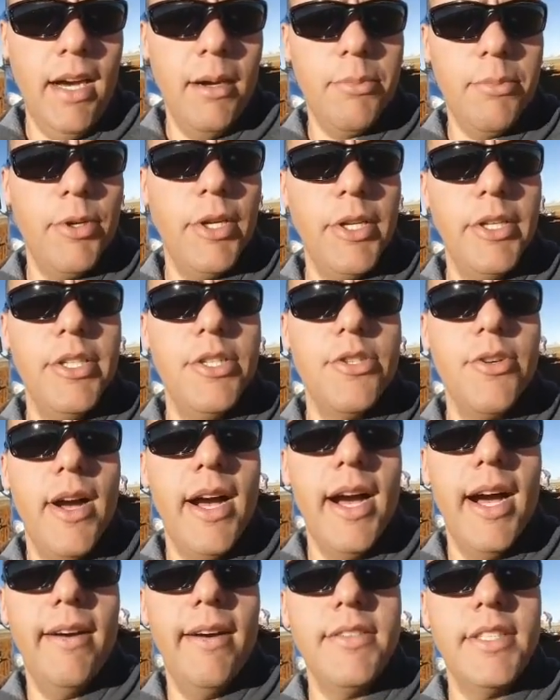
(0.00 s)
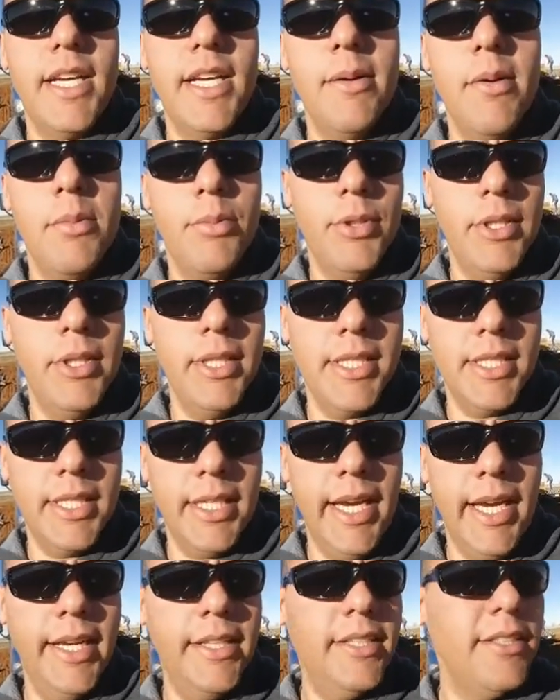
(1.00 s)
Pretty good drive to come and put this
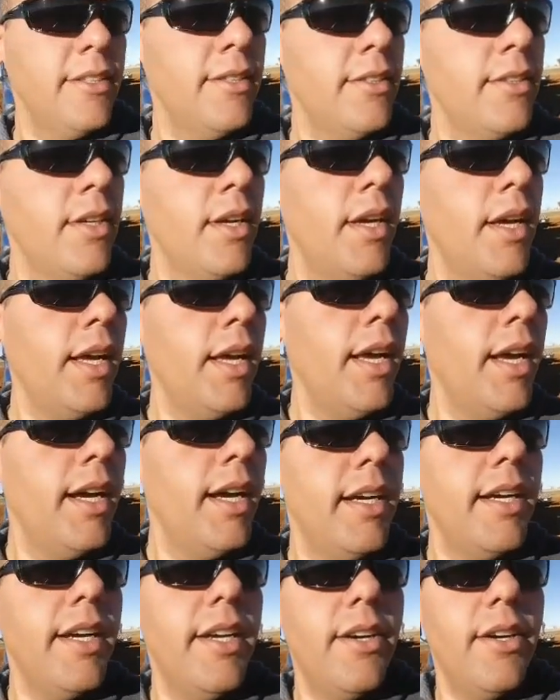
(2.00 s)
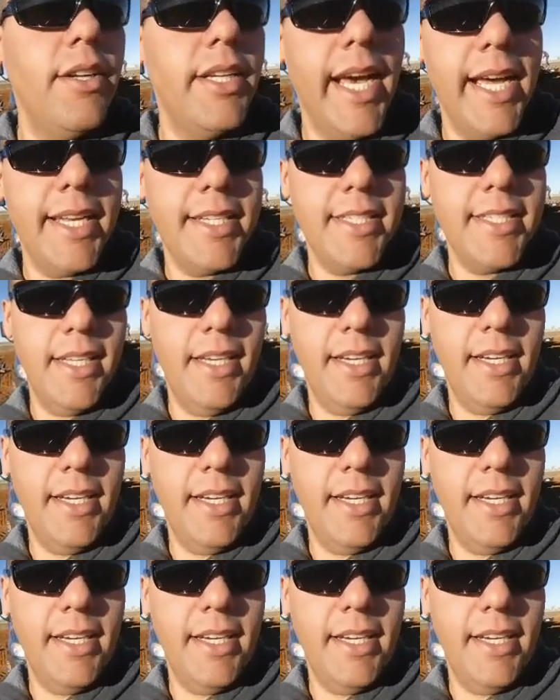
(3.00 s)
together, you know, and that's